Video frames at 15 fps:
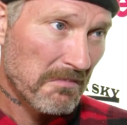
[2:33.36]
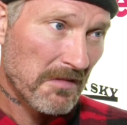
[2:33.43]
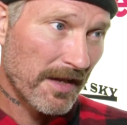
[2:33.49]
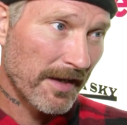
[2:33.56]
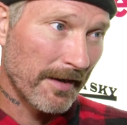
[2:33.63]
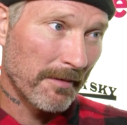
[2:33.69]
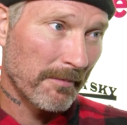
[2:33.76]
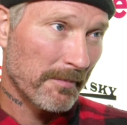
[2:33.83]

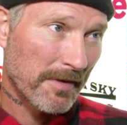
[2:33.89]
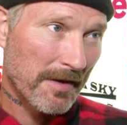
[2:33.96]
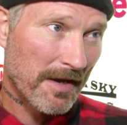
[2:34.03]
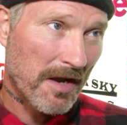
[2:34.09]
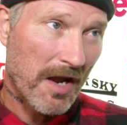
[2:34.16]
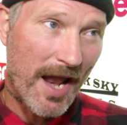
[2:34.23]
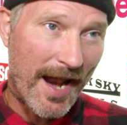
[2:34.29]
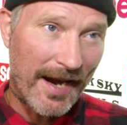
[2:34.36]
you know,
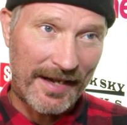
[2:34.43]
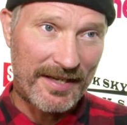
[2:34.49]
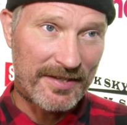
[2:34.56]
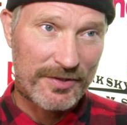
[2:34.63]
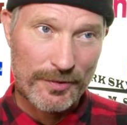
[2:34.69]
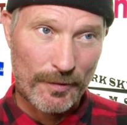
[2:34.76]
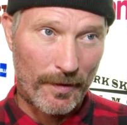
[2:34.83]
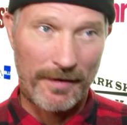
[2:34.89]
any
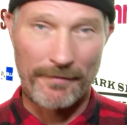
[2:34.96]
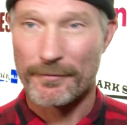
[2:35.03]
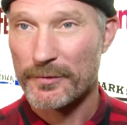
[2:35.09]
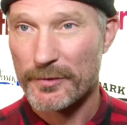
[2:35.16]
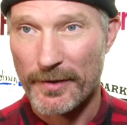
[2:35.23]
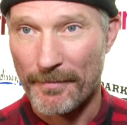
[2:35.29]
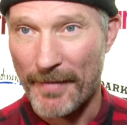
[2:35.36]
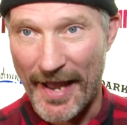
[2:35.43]
sort of
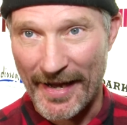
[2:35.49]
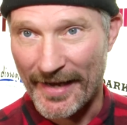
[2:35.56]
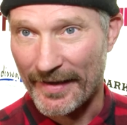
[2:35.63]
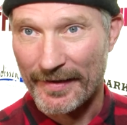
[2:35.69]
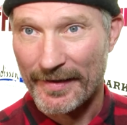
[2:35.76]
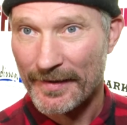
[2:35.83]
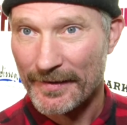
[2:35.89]
traumatic